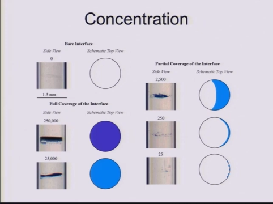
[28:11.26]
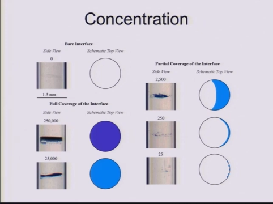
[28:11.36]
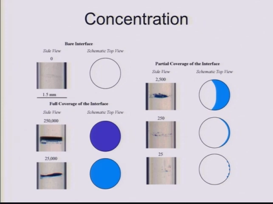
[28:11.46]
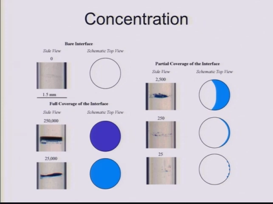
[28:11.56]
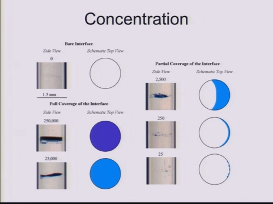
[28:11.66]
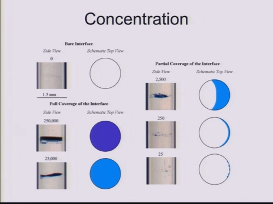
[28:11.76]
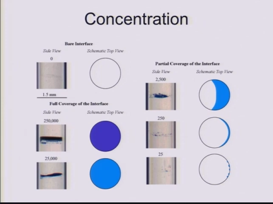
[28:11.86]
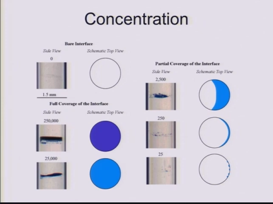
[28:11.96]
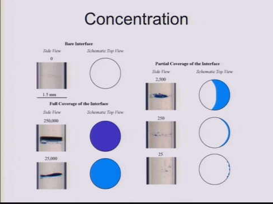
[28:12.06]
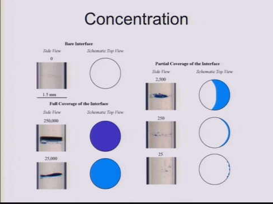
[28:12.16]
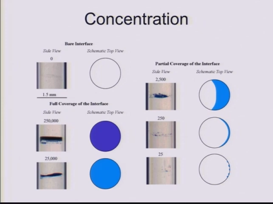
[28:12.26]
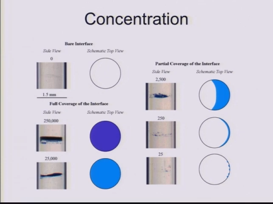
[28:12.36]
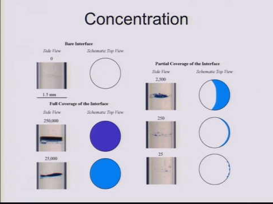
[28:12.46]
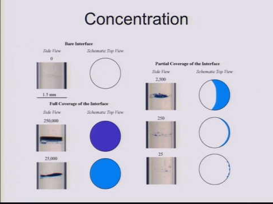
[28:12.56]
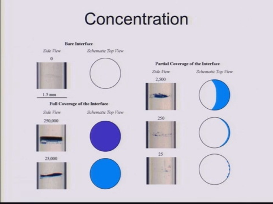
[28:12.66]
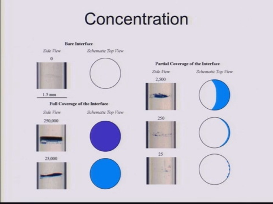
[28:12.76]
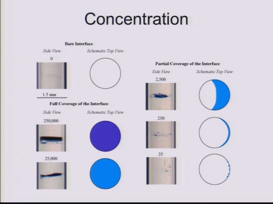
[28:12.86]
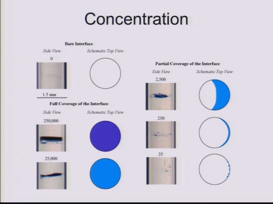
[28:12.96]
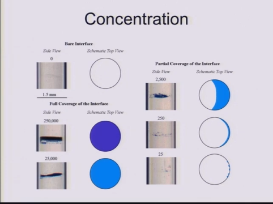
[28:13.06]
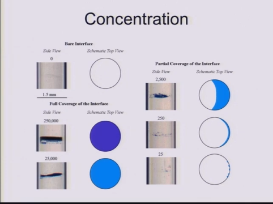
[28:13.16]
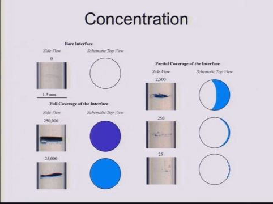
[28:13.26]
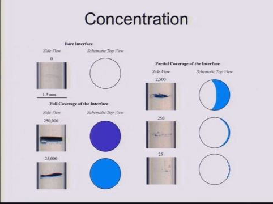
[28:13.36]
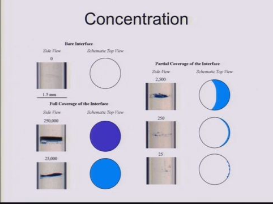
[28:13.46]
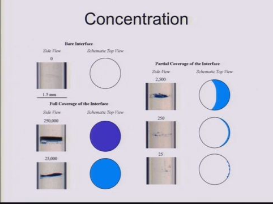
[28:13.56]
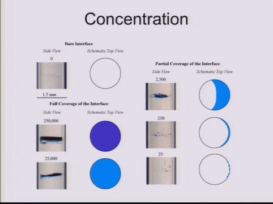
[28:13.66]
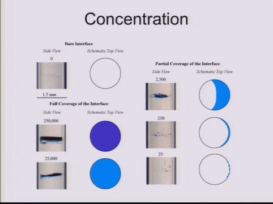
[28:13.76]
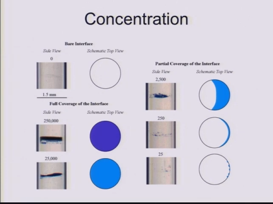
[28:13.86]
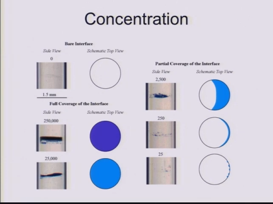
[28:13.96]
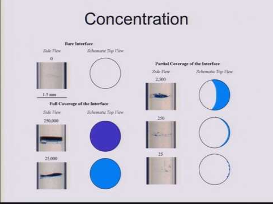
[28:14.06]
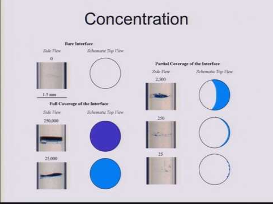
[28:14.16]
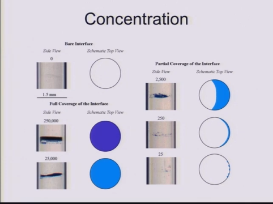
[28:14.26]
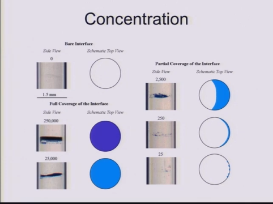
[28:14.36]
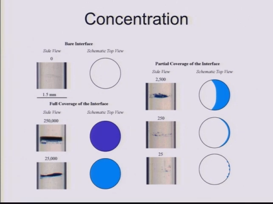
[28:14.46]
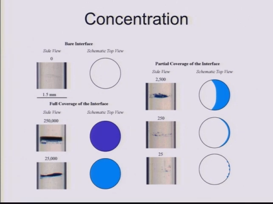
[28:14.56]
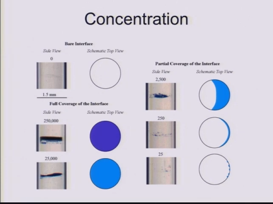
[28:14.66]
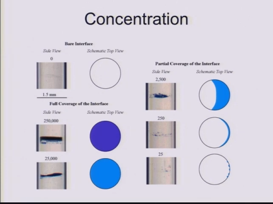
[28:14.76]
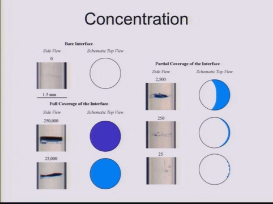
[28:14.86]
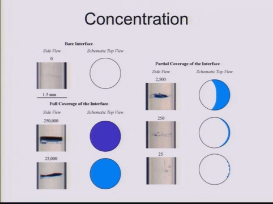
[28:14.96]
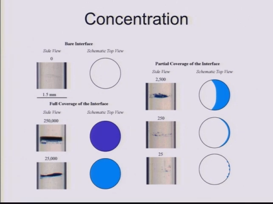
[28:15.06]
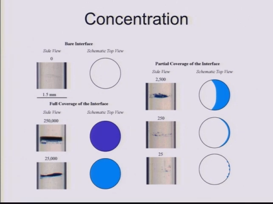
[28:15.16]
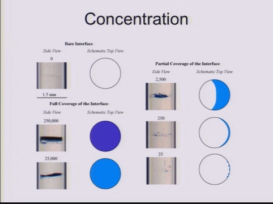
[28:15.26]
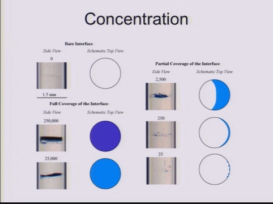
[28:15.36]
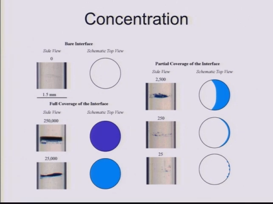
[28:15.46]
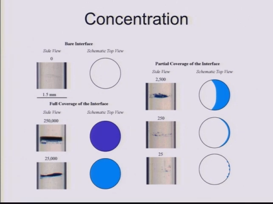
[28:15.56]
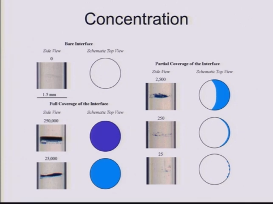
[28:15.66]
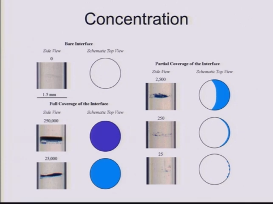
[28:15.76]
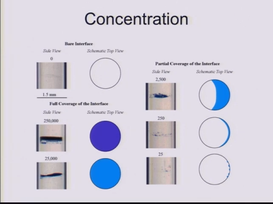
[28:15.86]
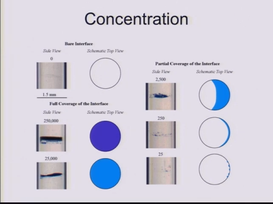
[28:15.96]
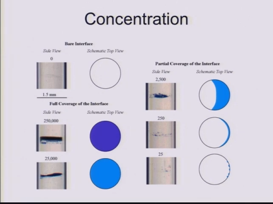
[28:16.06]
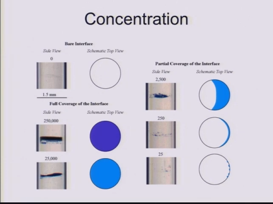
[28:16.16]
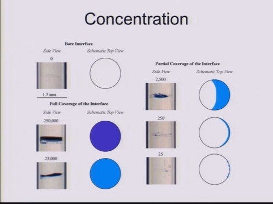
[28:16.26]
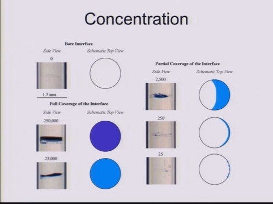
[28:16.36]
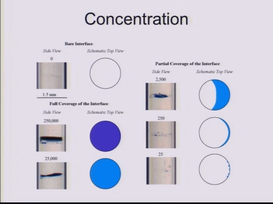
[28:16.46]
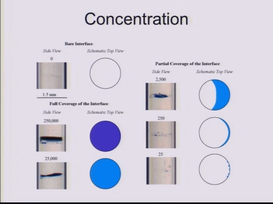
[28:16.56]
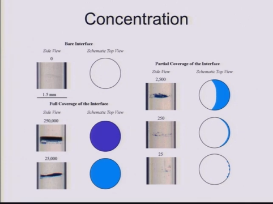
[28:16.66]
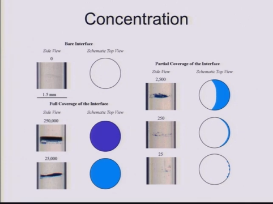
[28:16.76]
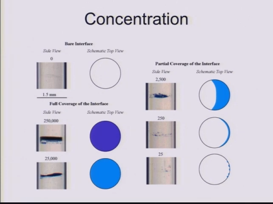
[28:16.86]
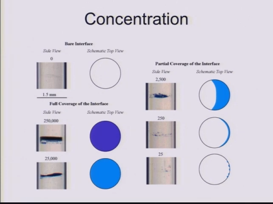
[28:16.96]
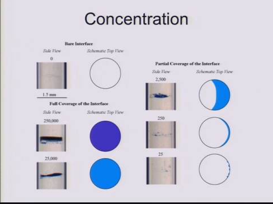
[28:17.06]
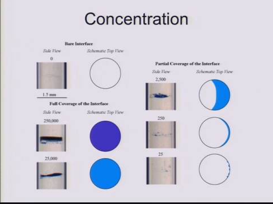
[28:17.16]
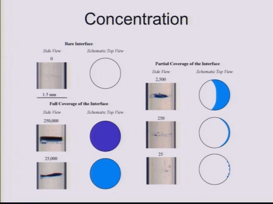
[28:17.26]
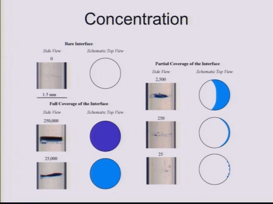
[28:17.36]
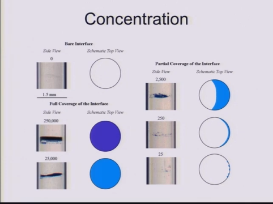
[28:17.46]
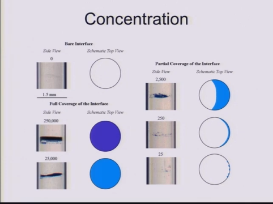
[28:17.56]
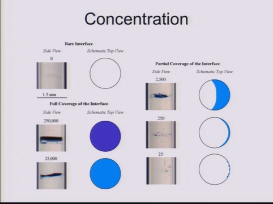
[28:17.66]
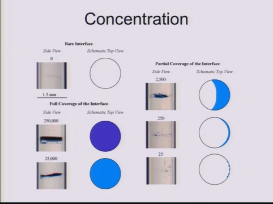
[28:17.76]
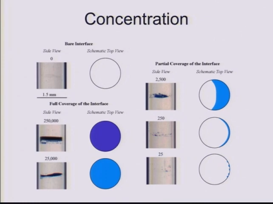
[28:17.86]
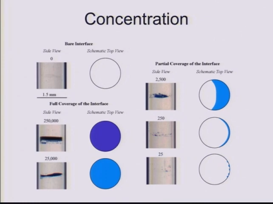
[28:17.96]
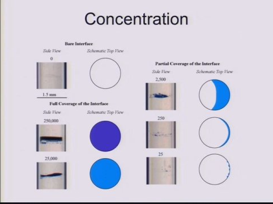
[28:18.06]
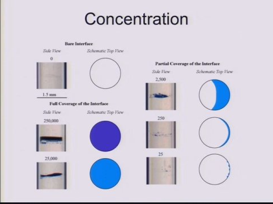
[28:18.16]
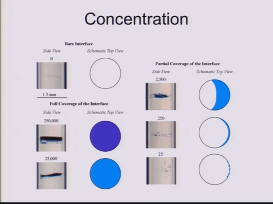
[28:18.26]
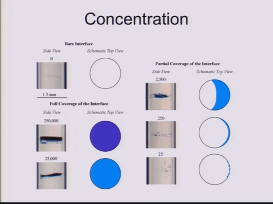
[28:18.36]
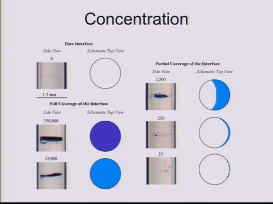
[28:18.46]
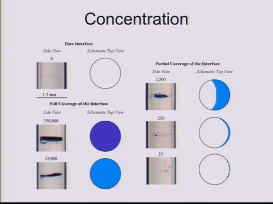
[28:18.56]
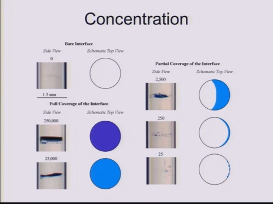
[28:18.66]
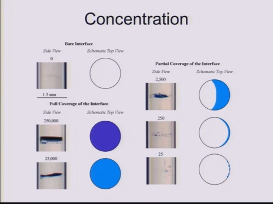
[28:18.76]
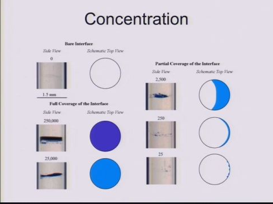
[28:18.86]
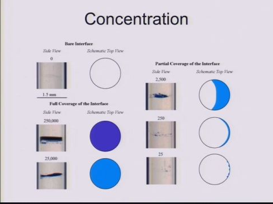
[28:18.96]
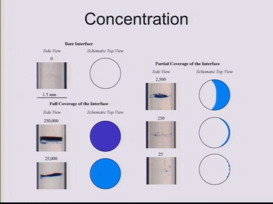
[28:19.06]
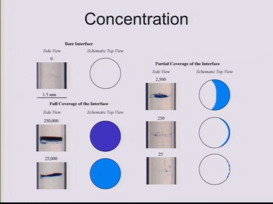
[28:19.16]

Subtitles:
No face is visible, so there are no lips to read.